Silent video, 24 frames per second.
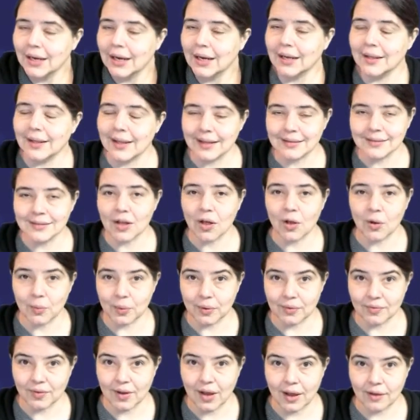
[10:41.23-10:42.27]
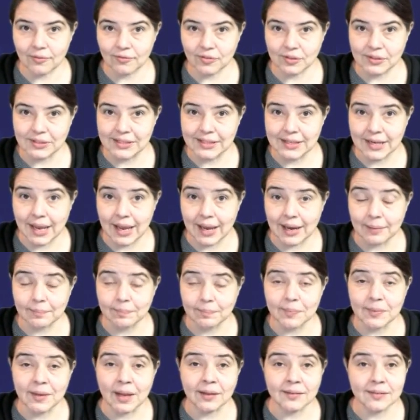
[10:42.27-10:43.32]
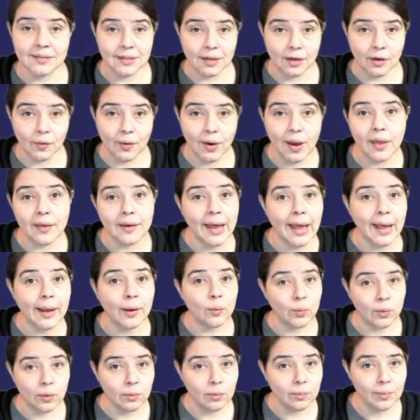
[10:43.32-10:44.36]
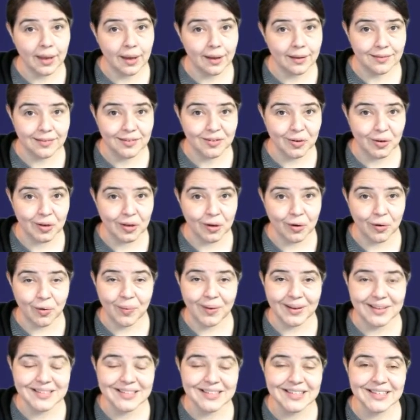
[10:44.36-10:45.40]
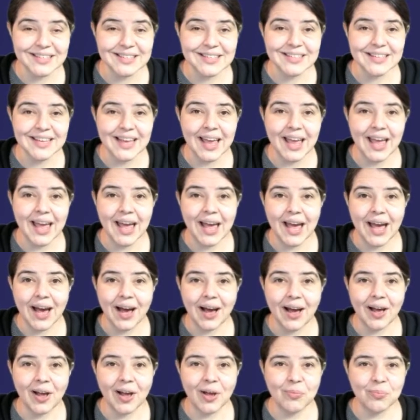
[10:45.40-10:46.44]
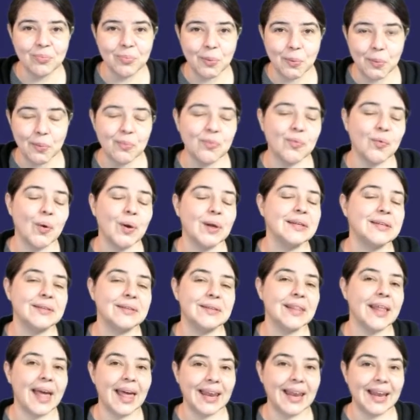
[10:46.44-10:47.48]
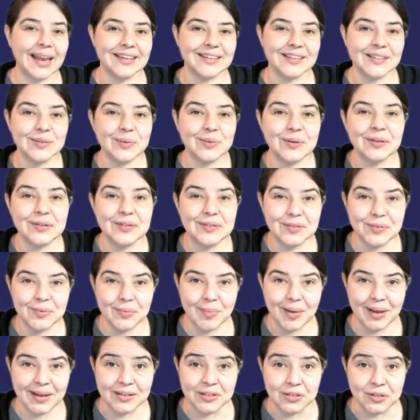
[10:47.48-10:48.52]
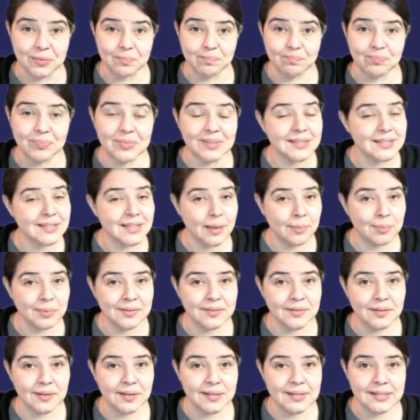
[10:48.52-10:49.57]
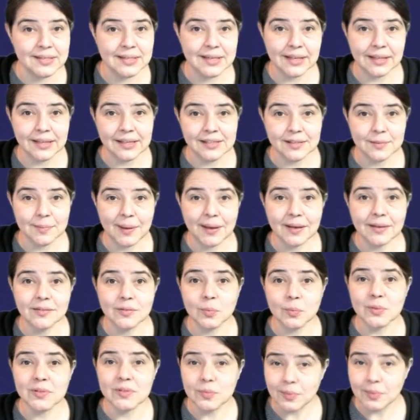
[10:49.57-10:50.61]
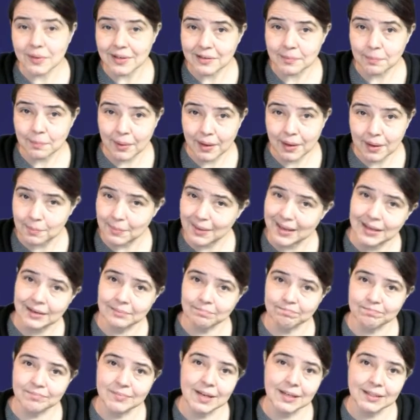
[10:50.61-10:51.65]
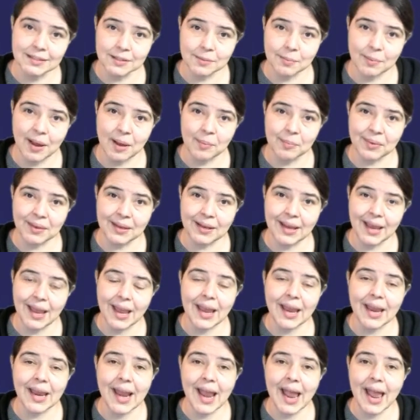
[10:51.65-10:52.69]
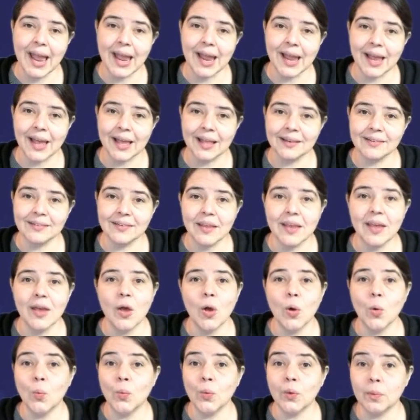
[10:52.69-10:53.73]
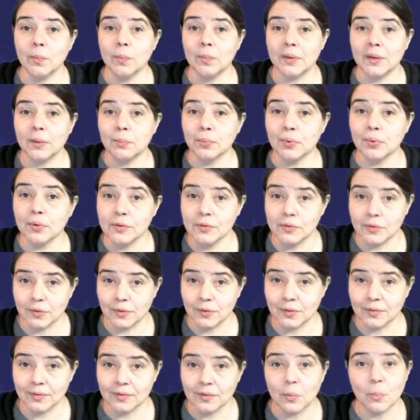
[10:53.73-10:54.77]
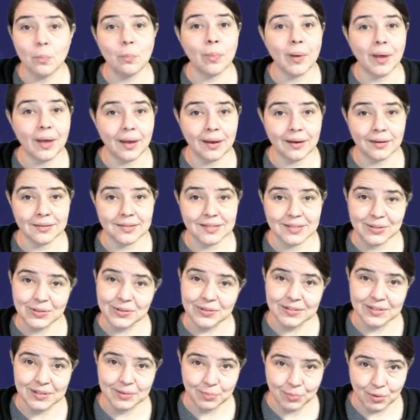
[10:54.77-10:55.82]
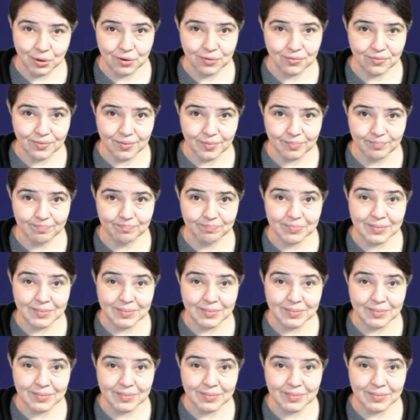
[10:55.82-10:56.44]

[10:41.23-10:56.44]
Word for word: And that's all we've got for today. Now, stick around. I will be answering your questions. Um, but before I do that, I just wanted to remind you this episode of The Daily Space was written by me, Dr. Pamela Gay, and will be produced by Susie Murph.